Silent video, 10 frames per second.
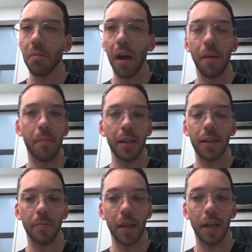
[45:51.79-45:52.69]
And I might
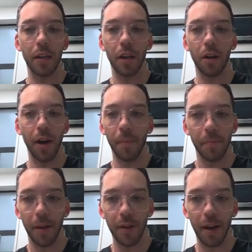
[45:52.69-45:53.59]
see them again, you know, a couple
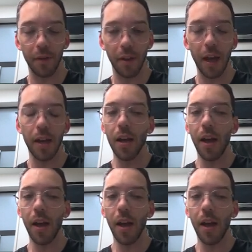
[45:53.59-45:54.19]
of months after that.